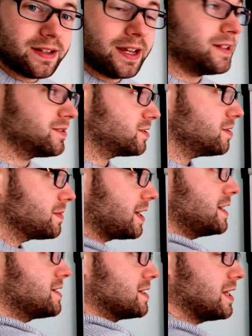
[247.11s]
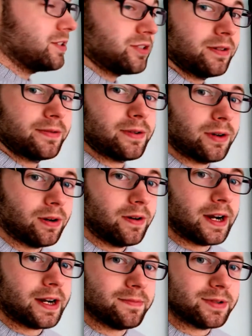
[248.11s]
in some cases like sodium
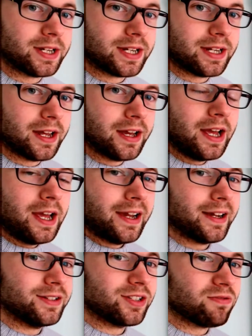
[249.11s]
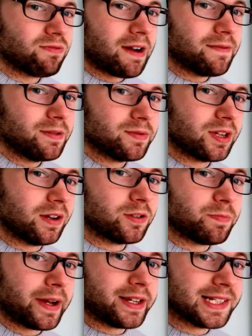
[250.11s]
chloride in particular, can surround themselves
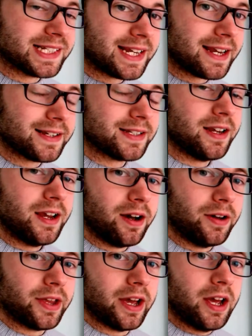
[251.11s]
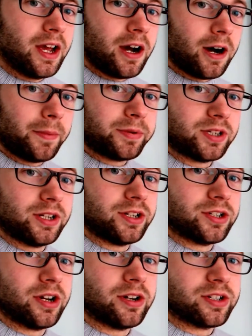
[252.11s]
by six other oppositely
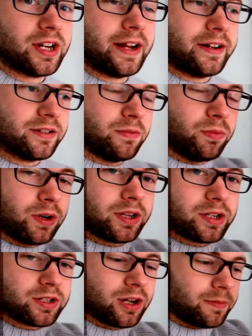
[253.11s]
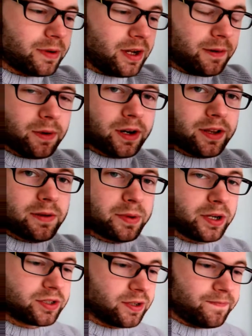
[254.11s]
charged ions, one at the top, one at the
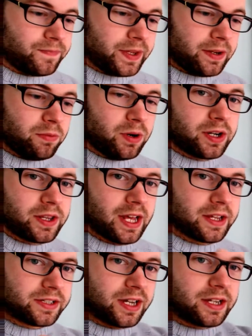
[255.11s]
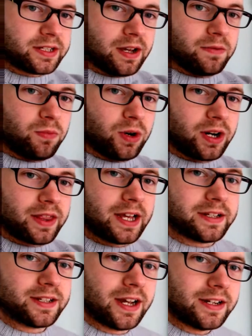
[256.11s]
bottom, one at that side, and one at
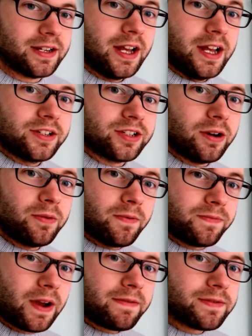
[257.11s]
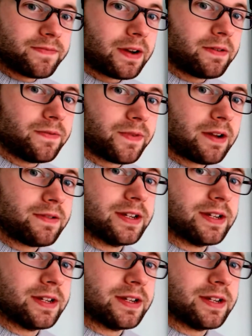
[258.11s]
that side. So very, very, very